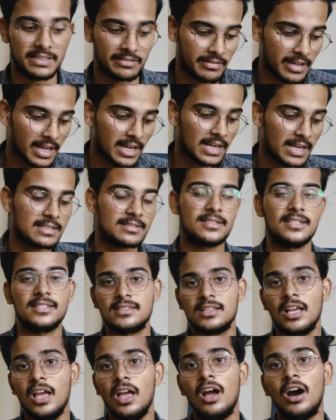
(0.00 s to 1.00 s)
the
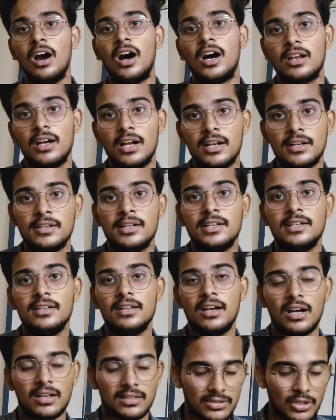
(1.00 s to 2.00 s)
vacancies are
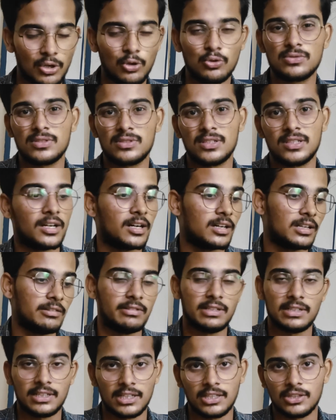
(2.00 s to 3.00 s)
100 or 1000 or
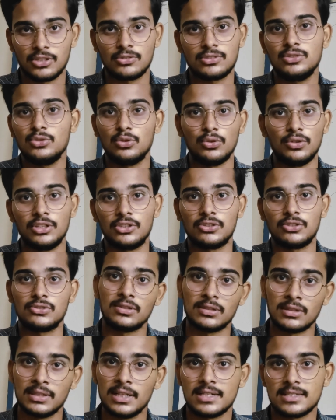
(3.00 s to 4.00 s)
even 10,000,
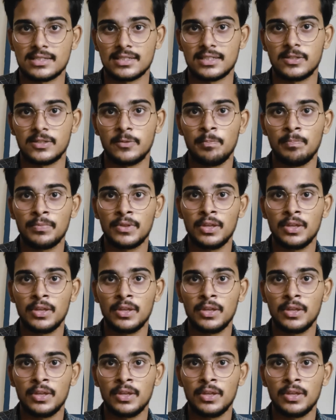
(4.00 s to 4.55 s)
20,000, that's it.